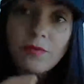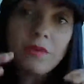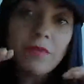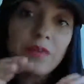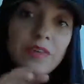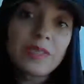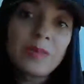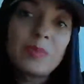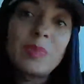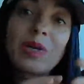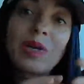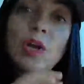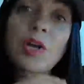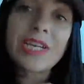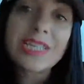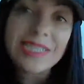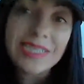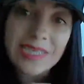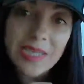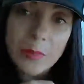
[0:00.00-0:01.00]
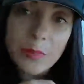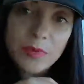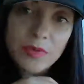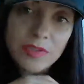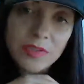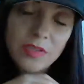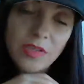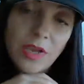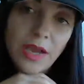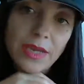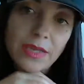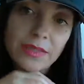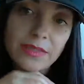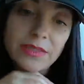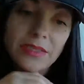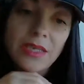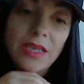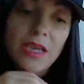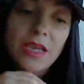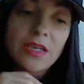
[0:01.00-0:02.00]
Coffee Fest, but on a separate
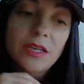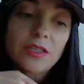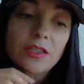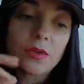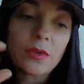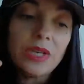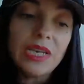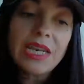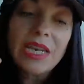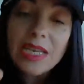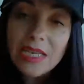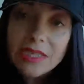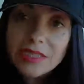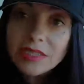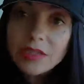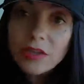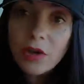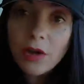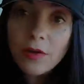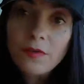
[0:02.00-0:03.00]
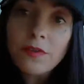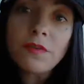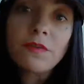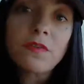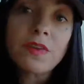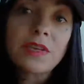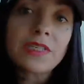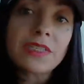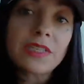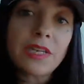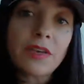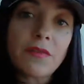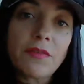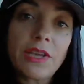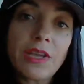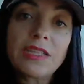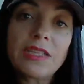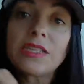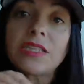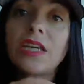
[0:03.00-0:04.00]
site. So it is a Coffee Fest
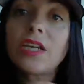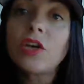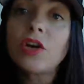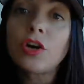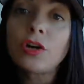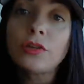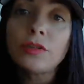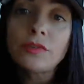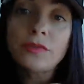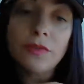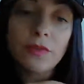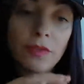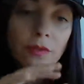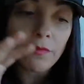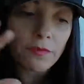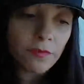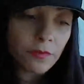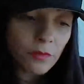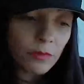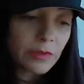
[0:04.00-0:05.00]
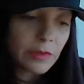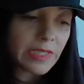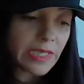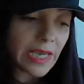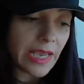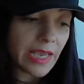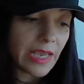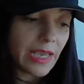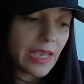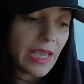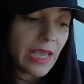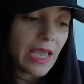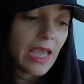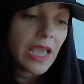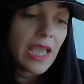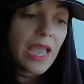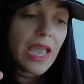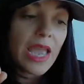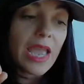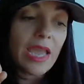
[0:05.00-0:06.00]
event. It goes for the full day,
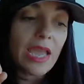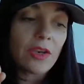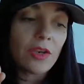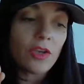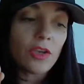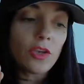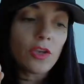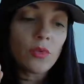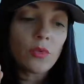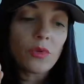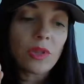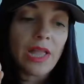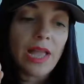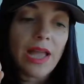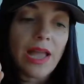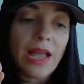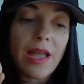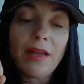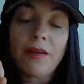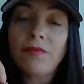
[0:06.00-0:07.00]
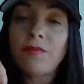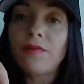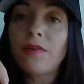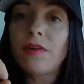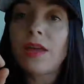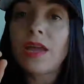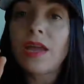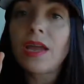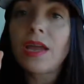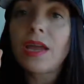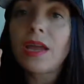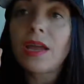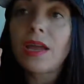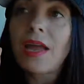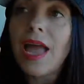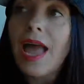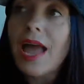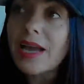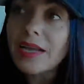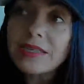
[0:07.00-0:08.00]
and you will have
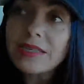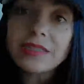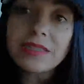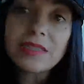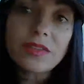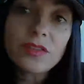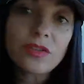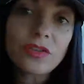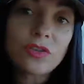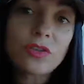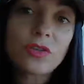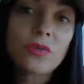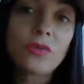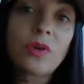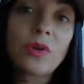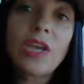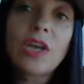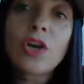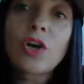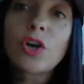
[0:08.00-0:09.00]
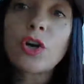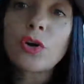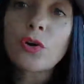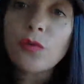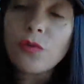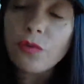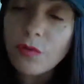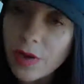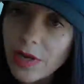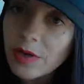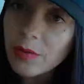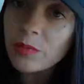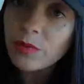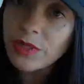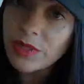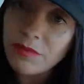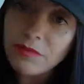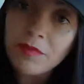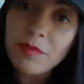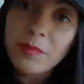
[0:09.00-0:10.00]
access to incredible
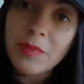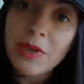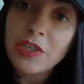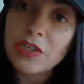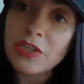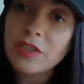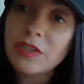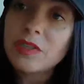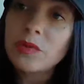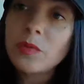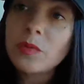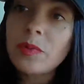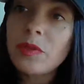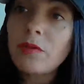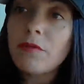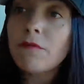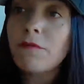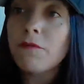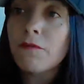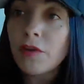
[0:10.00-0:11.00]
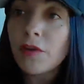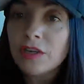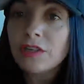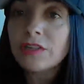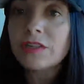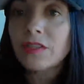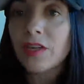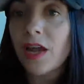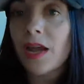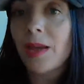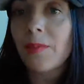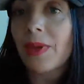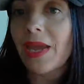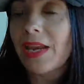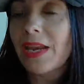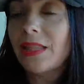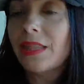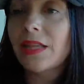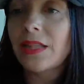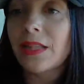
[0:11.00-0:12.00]
information. This will be the first time
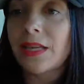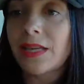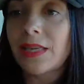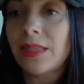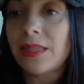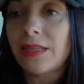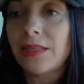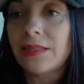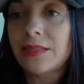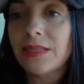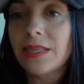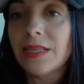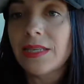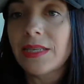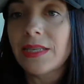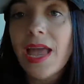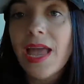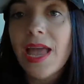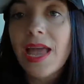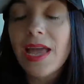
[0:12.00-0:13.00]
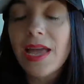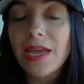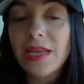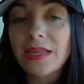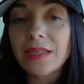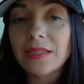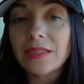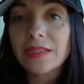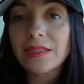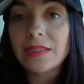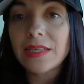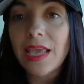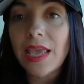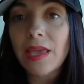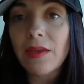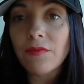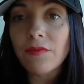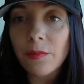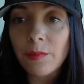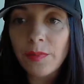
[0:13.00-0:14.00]
anything like this has
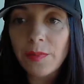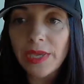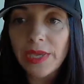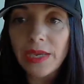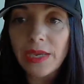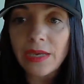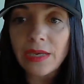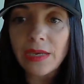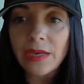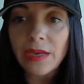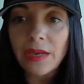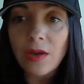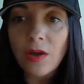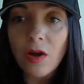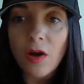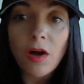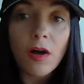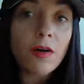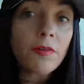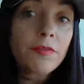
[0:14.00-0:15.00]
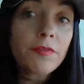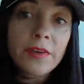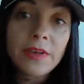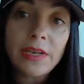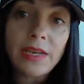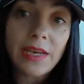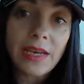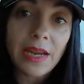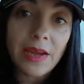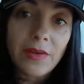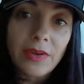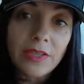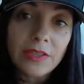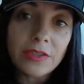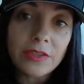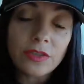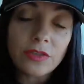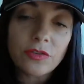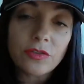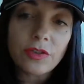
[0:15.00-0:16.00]
ever been offered in our
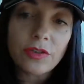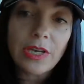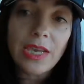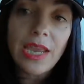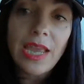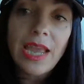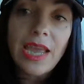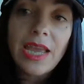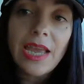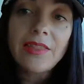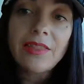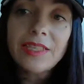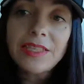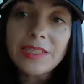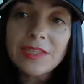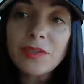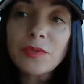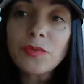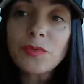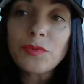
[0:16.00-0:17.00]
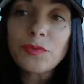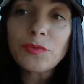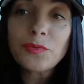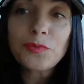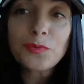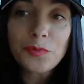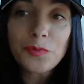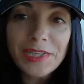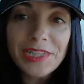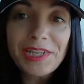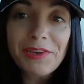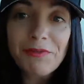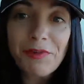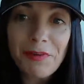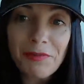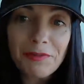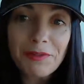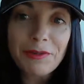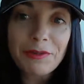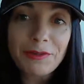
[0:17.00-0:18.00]
industry. And this is a really
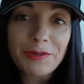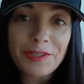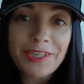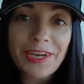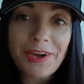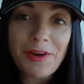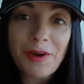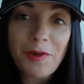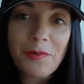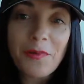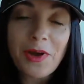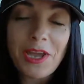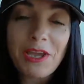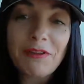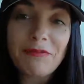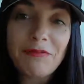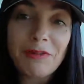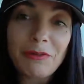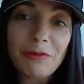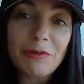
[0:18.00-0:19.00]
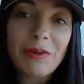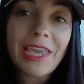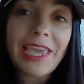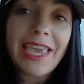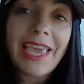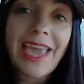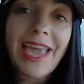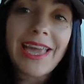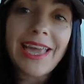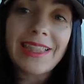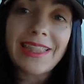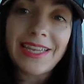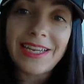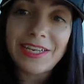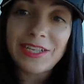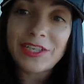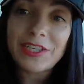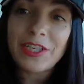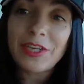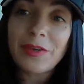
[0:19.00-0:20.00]
revolutionary way of looking at
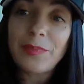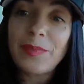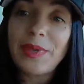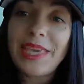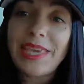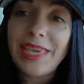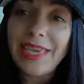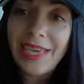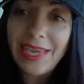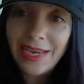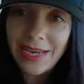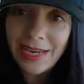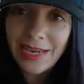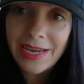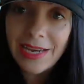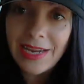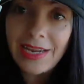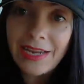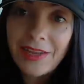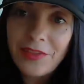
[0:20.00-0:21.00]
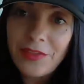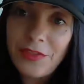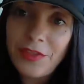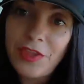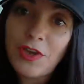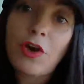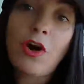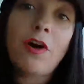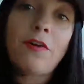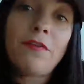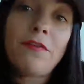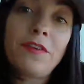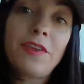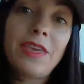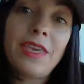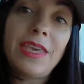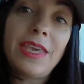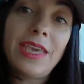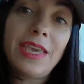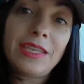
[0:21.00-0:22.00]
leadership in the
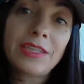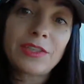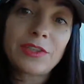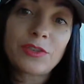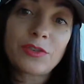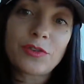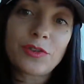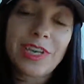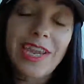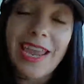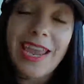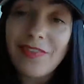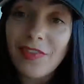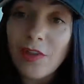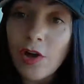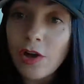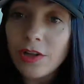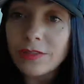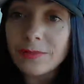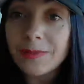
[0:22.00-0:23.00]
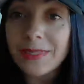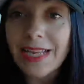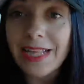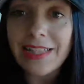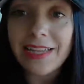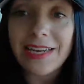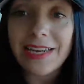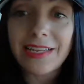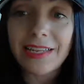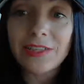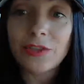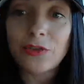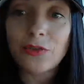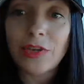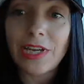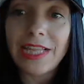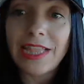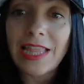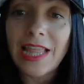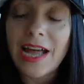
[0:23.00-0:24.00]
coffee industry and the hospitality
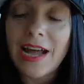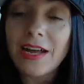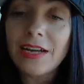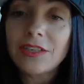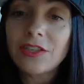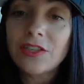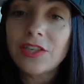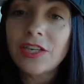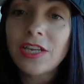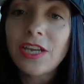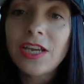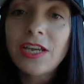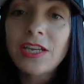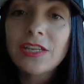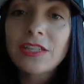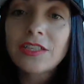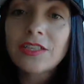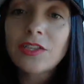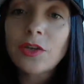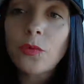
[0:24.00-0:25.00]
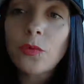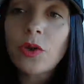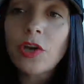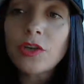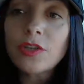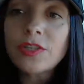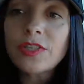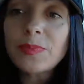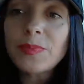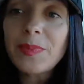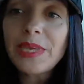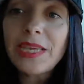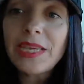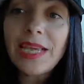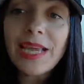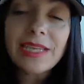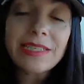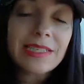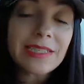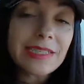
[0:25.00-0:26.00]
industry at large. So we're going to be,
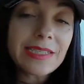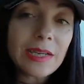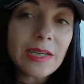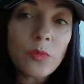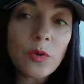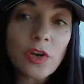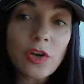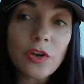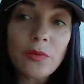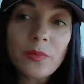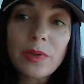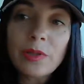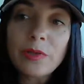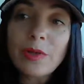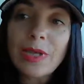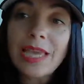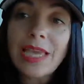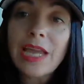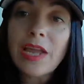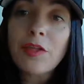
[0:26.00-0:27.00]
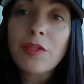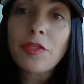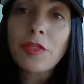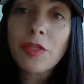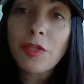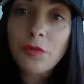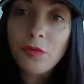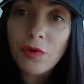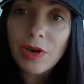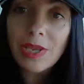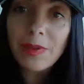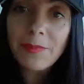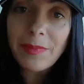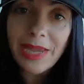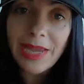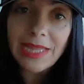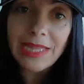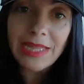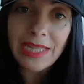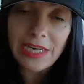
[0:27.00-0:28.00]
as I said, we're going to be looking at 3
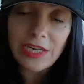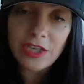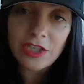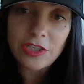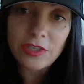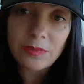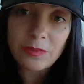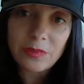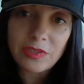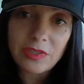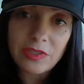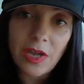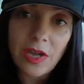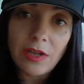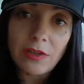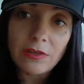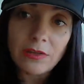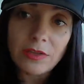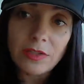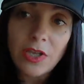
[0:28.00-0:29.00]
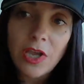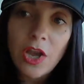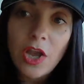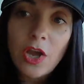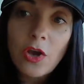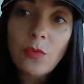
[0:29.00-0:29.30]
main leadership styles.